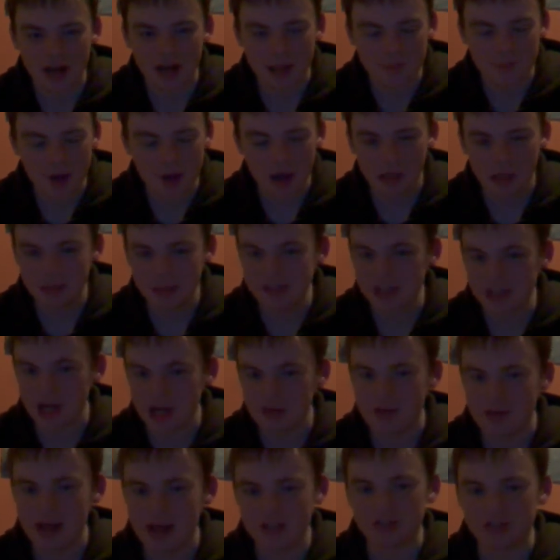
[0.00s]
I'm not going to be
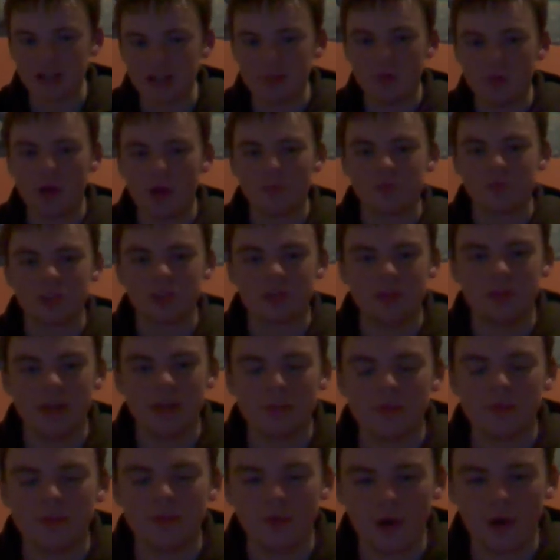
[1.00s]
general manager anymore. I'm just going to be a
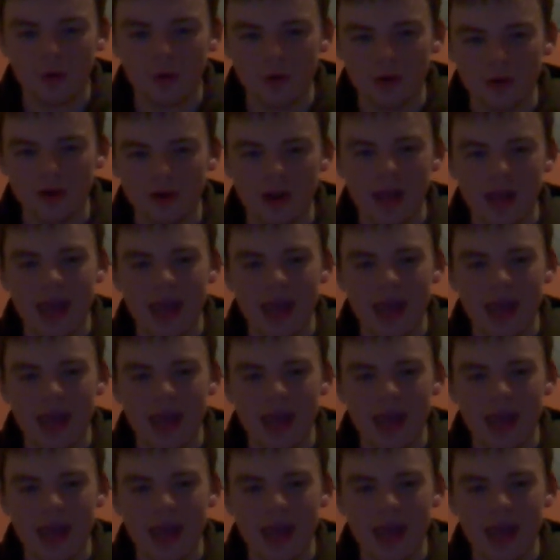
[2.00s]
performer.